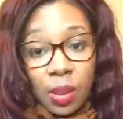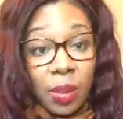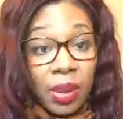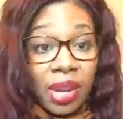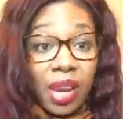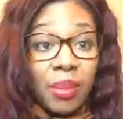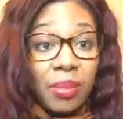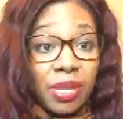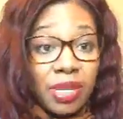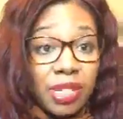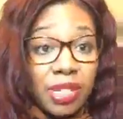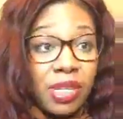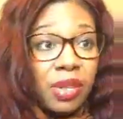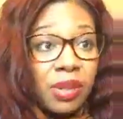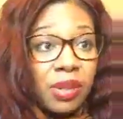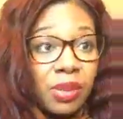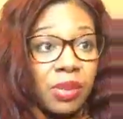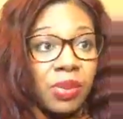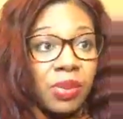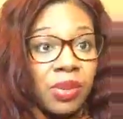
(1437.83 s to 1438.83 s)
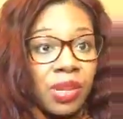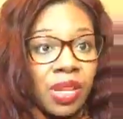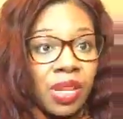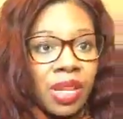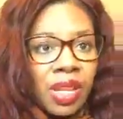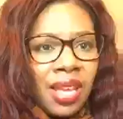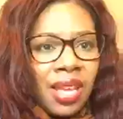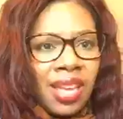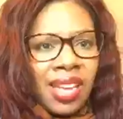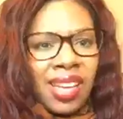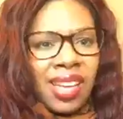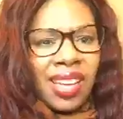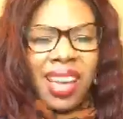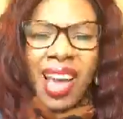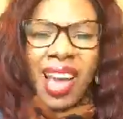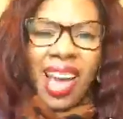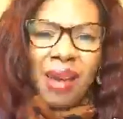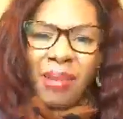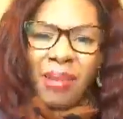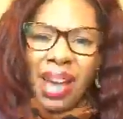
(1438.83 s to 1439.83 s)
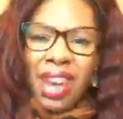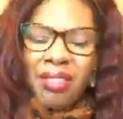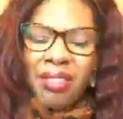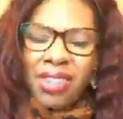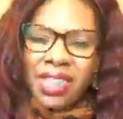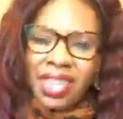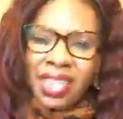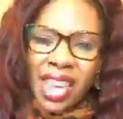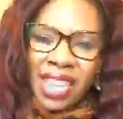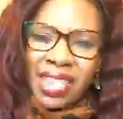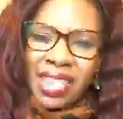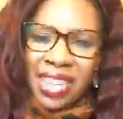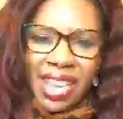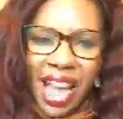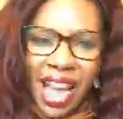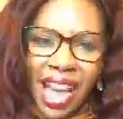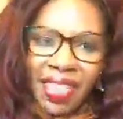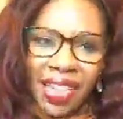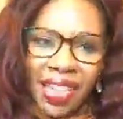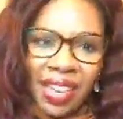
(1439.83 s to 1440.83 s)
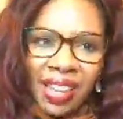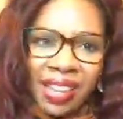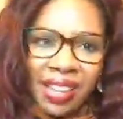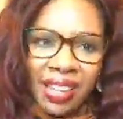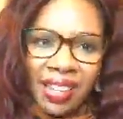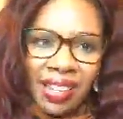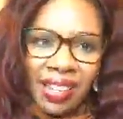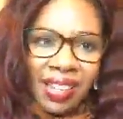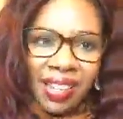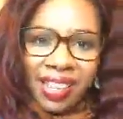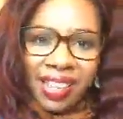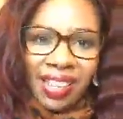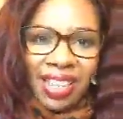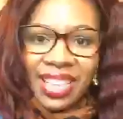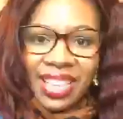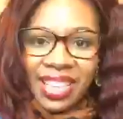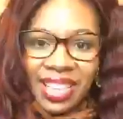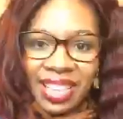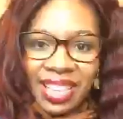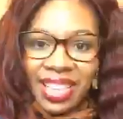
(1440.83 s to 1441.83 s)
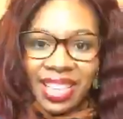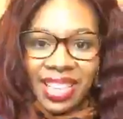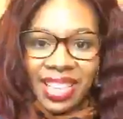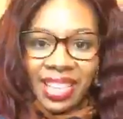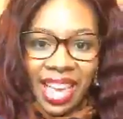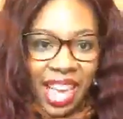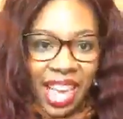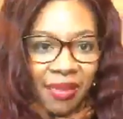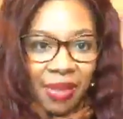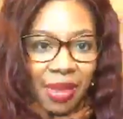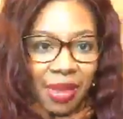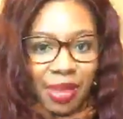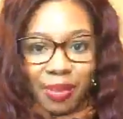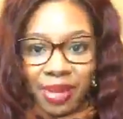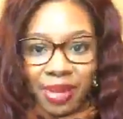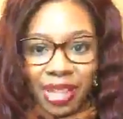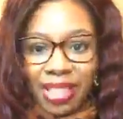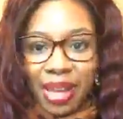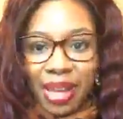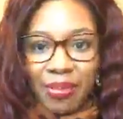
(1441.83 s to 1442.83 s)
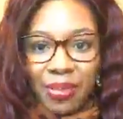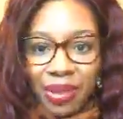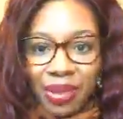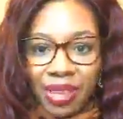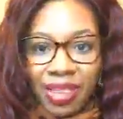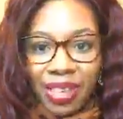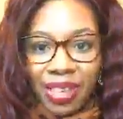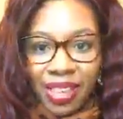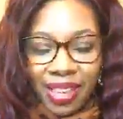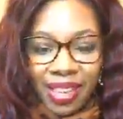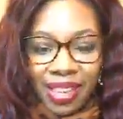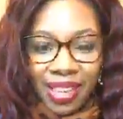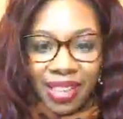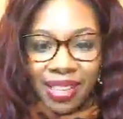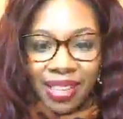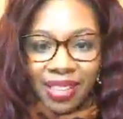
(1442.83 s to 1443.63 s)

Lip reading: But number two, how am I to reject a God that gave me the breath I'm breathing?